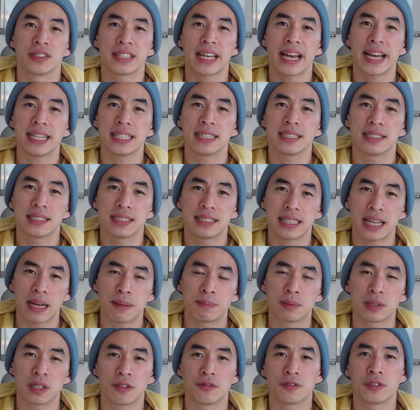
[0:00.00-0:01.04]
10
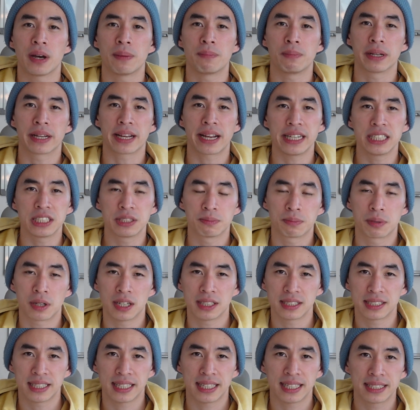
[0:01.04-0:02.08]
steps of the application
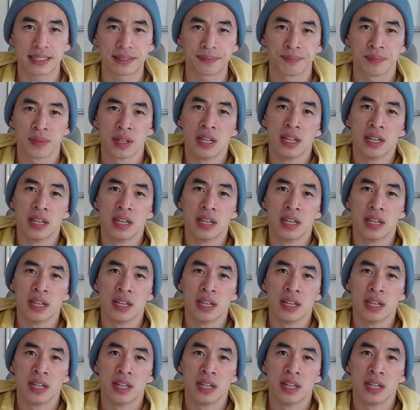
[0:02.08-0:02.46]
process